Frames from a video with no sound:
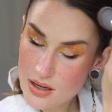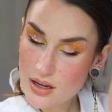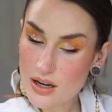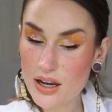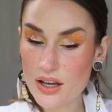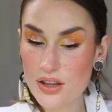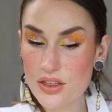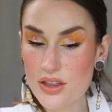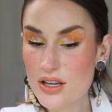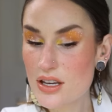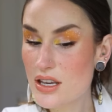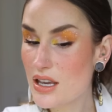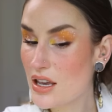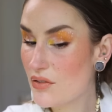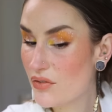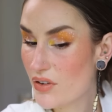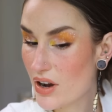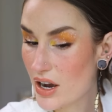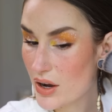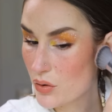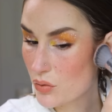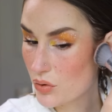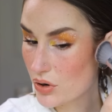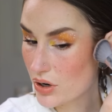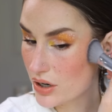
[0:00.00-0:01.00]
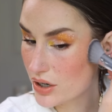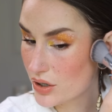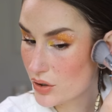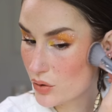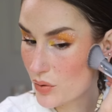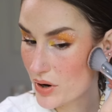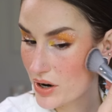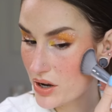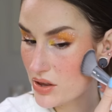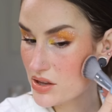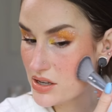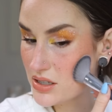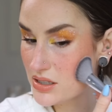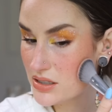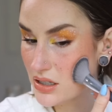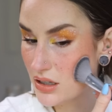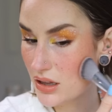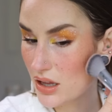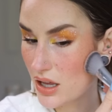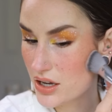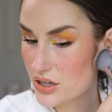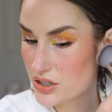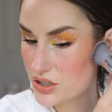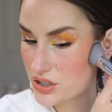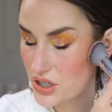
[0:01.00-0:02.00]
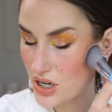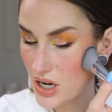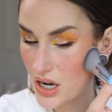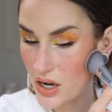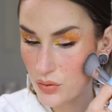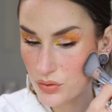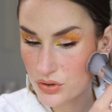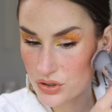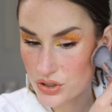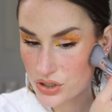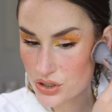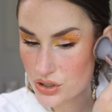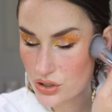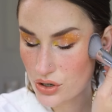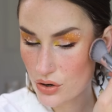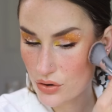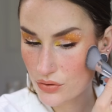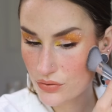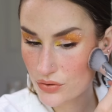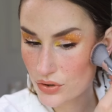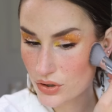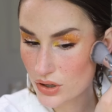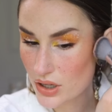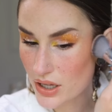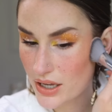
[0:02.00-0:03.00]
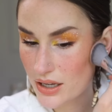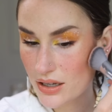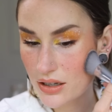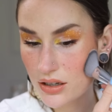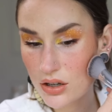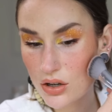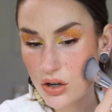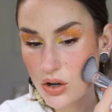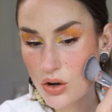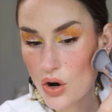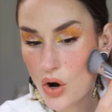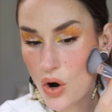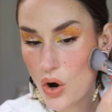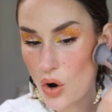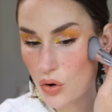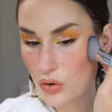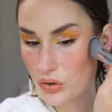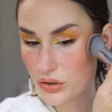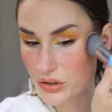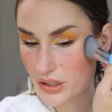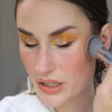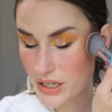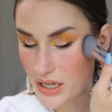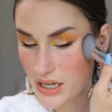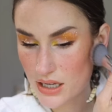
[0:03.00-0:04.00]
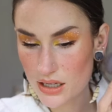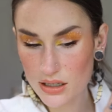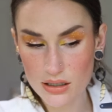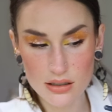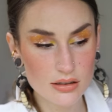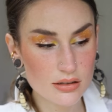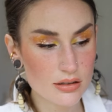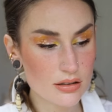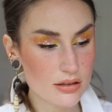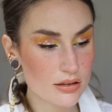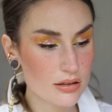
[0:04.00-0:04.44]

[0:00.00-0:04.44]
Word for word: I think if I were gonna wear this to lunch, I would just go for like only